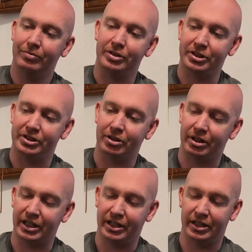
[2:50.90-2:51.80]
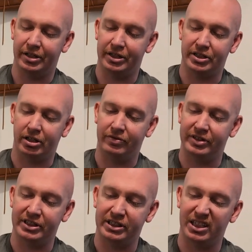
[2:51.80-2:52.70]
Once you start getting into the
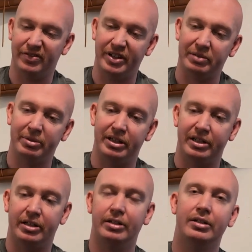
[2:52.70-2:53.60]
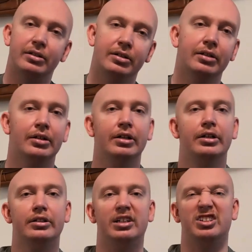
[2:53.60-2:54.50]
solvents and stuff, they can be a little
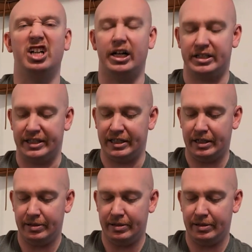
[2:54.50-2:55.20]
toxic.